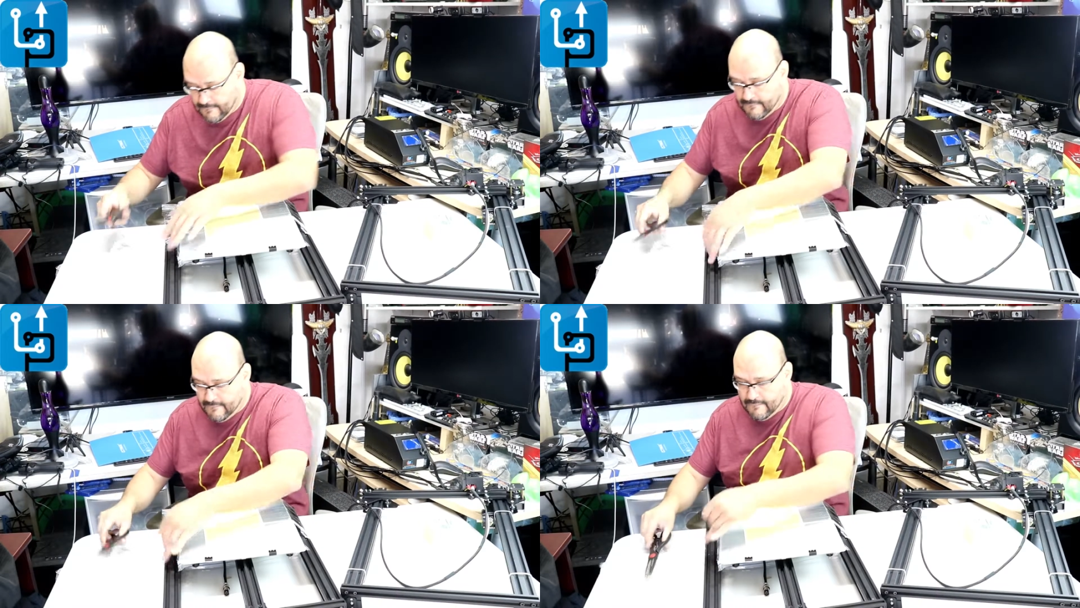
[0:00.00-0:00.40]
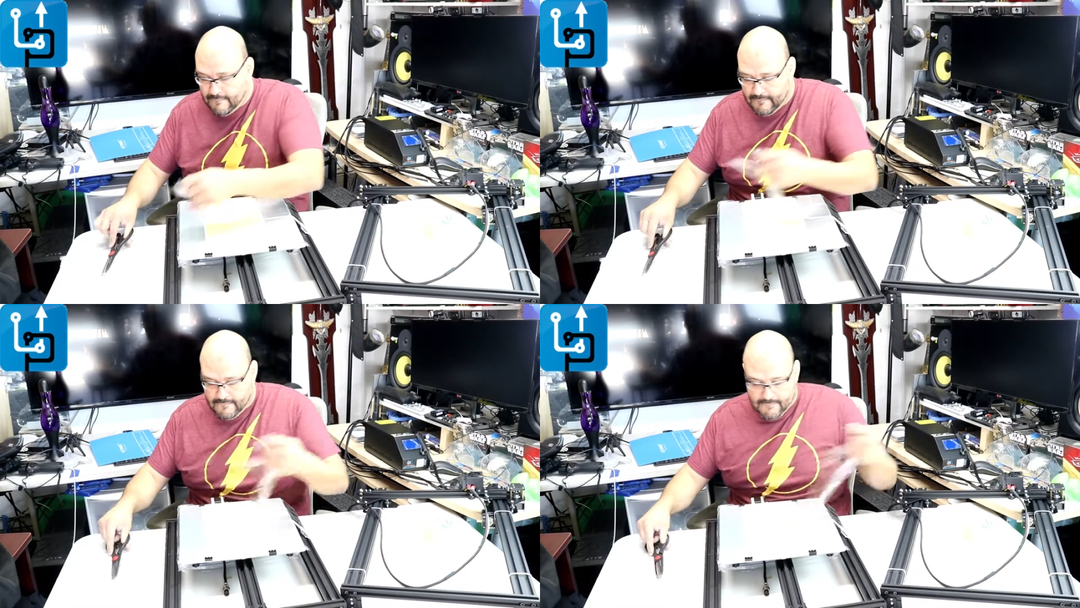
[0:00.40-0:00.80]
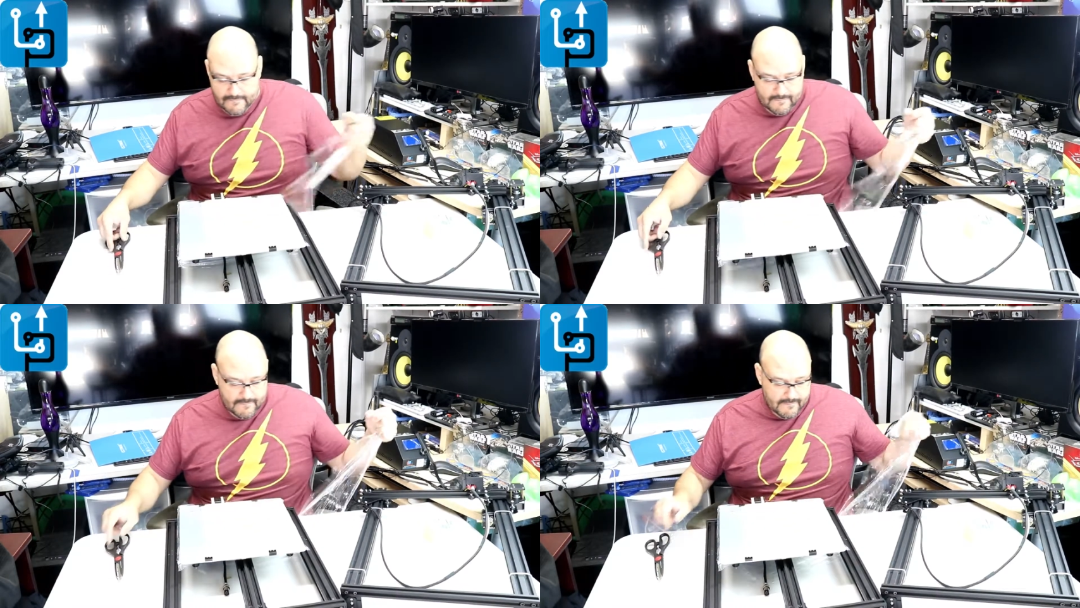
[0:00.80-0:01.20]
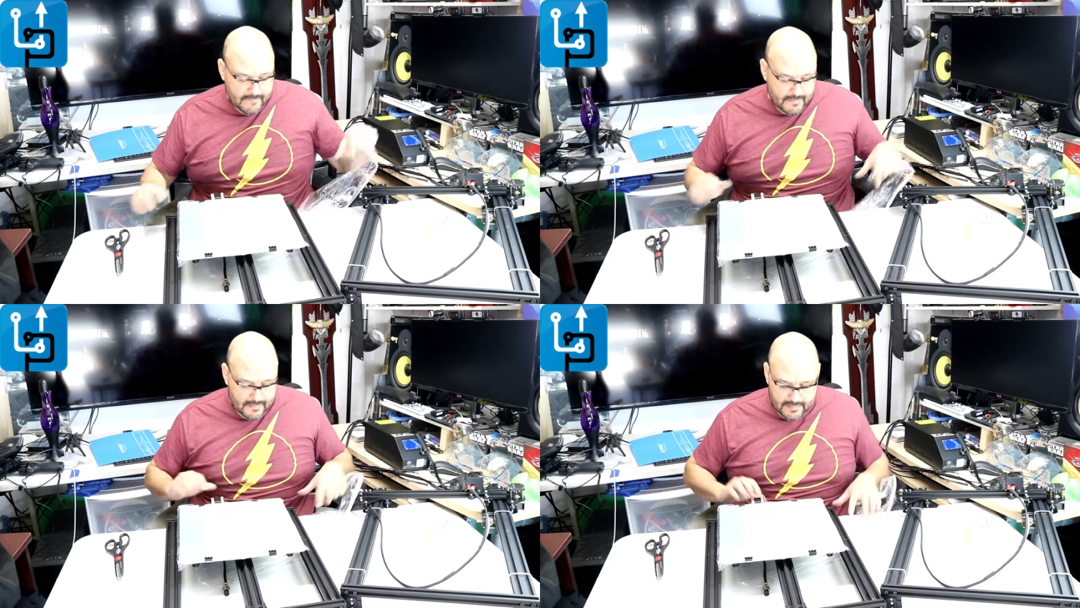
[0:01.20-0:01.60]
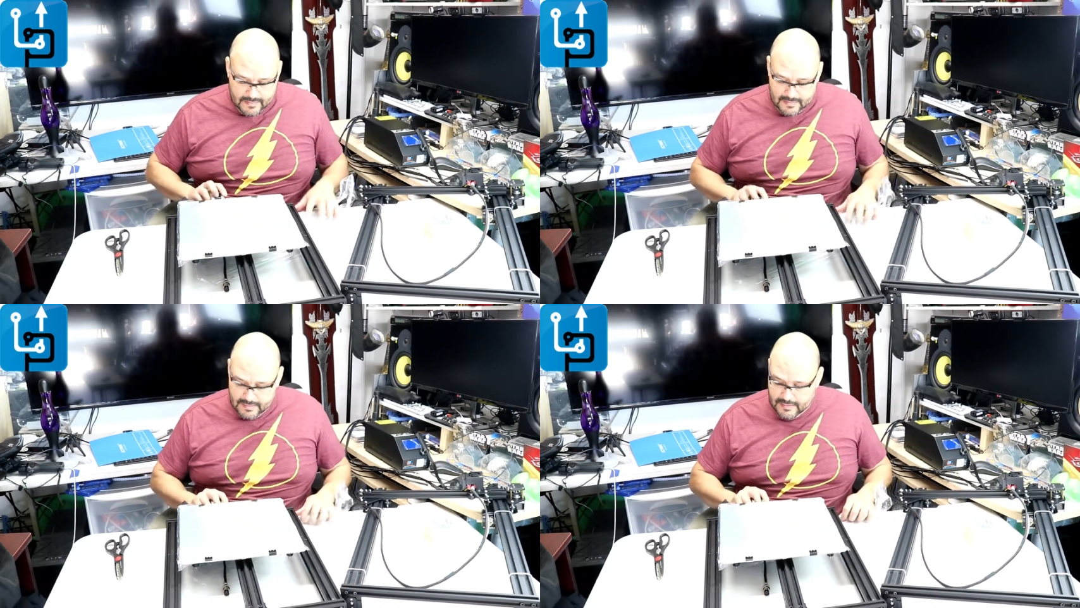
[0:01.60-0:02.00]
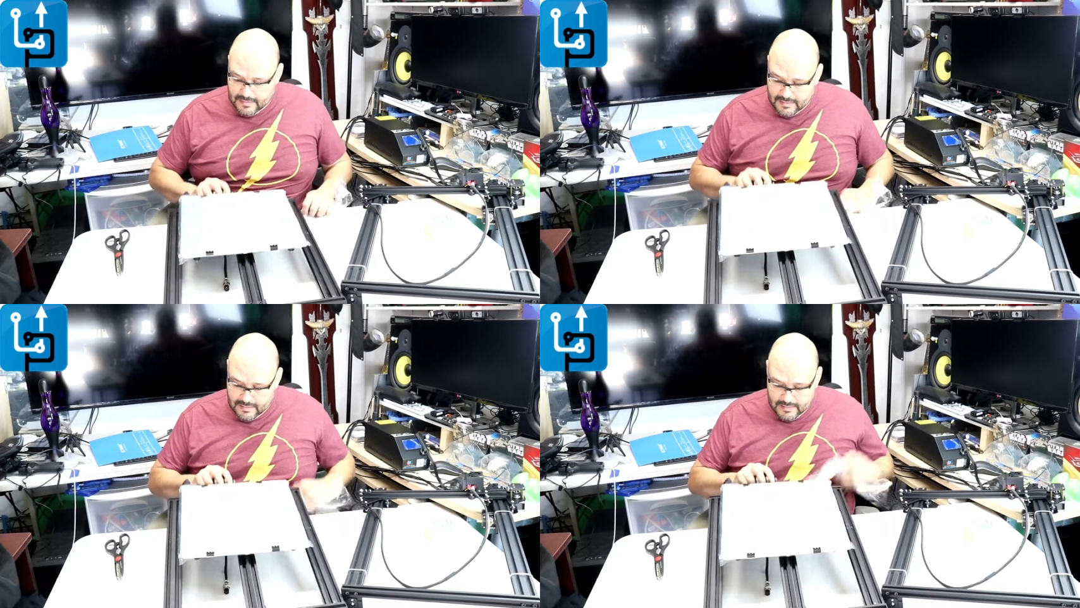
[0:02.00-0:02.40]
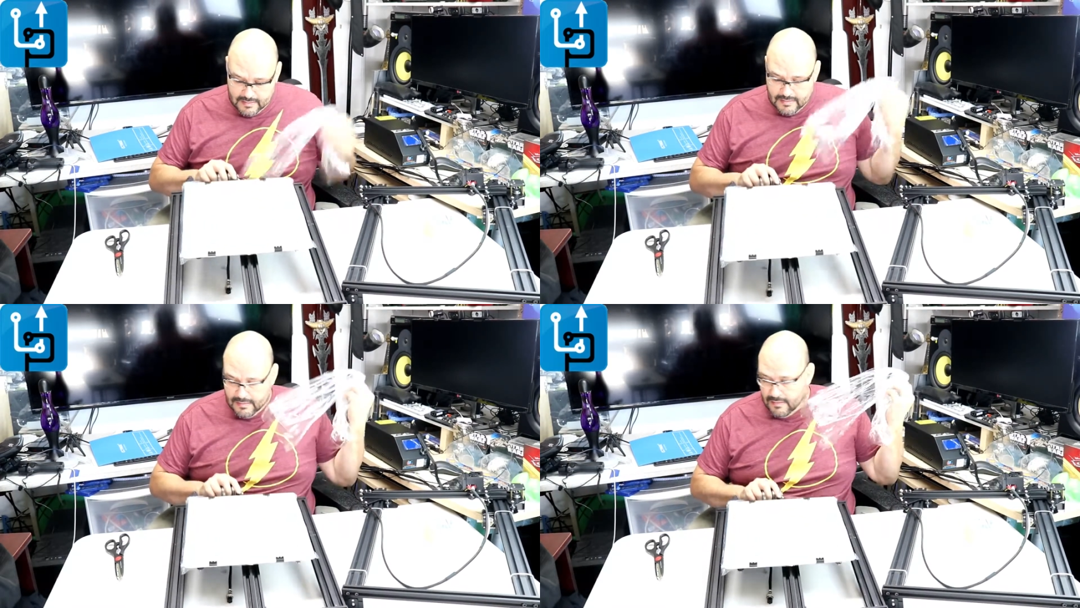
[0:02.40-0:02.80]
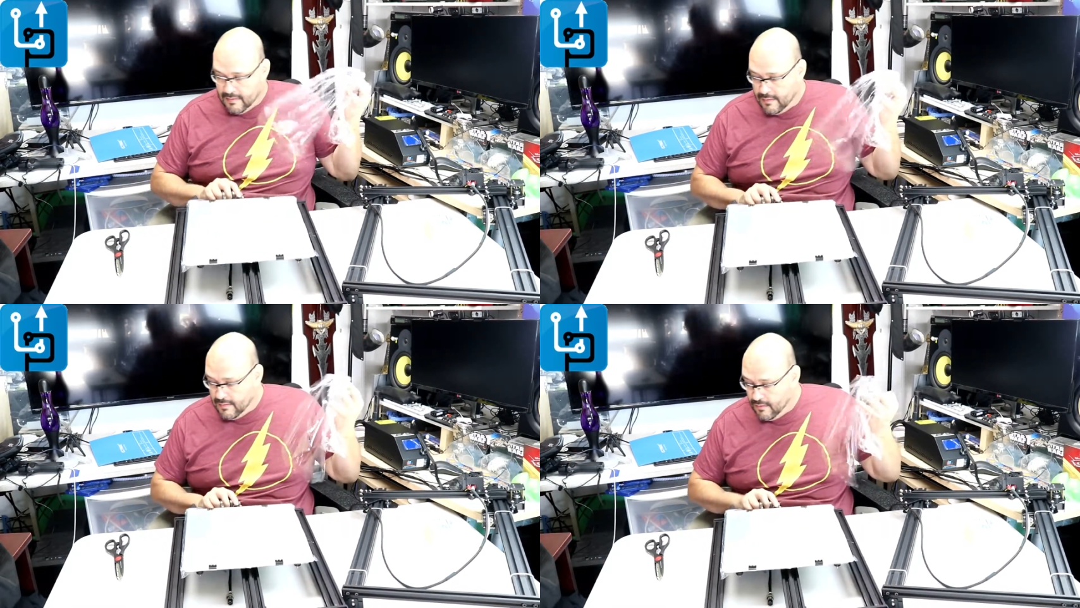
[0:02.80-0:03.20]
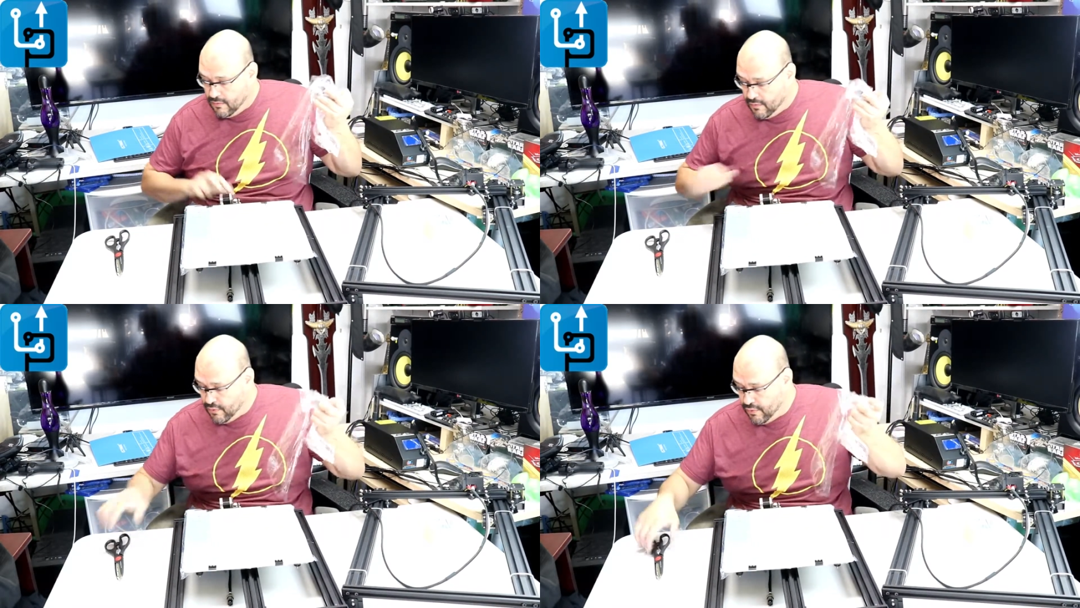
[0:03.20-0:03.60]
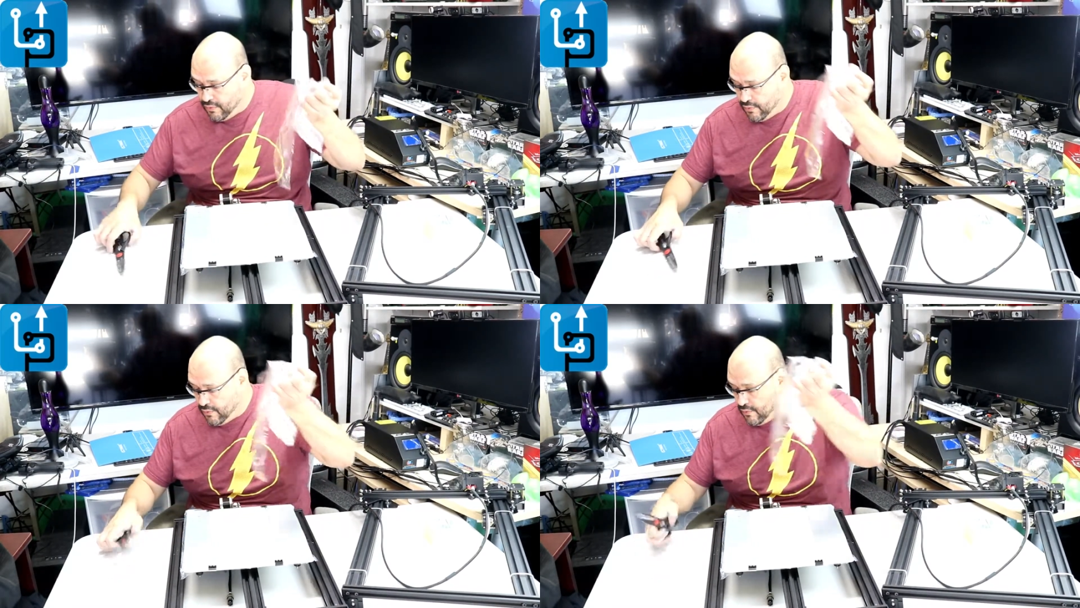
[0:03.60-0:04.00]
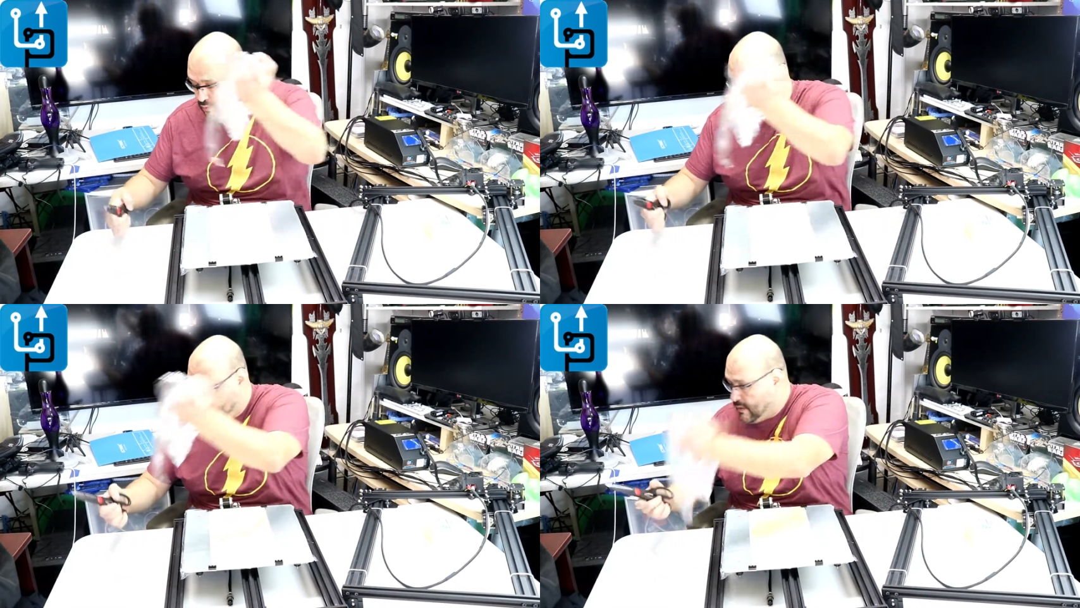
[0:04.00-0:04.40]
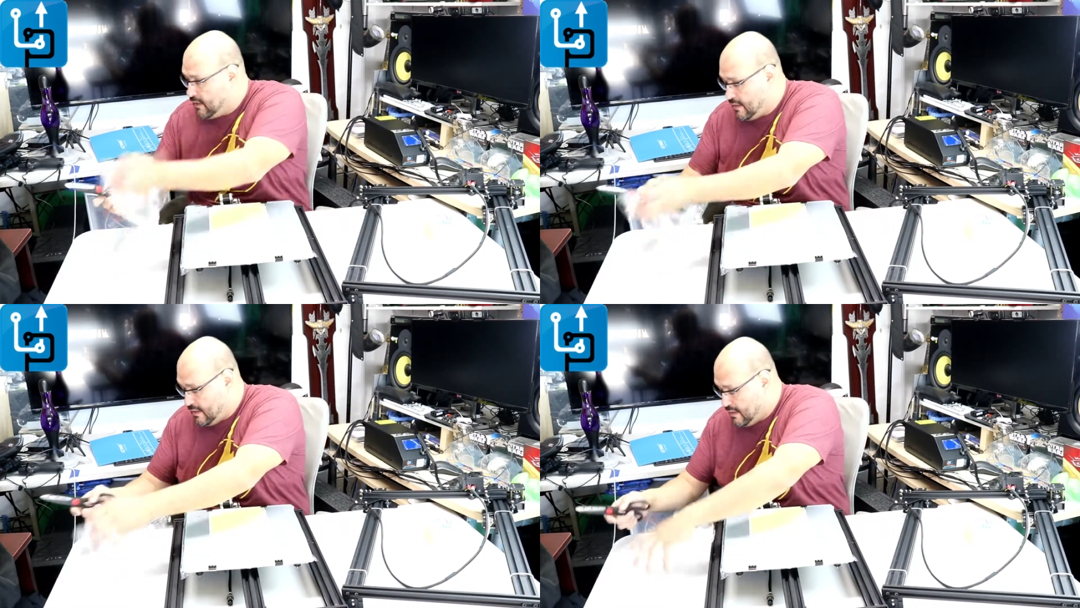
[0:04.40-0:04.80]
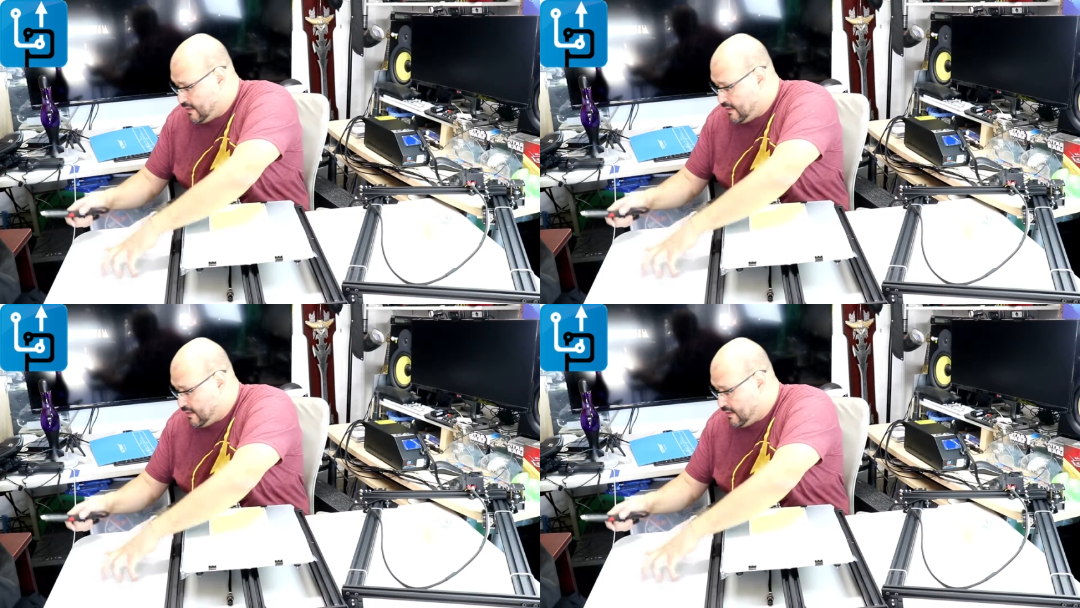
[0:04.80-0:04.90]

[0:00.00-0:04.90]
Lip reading: Nobody speaks.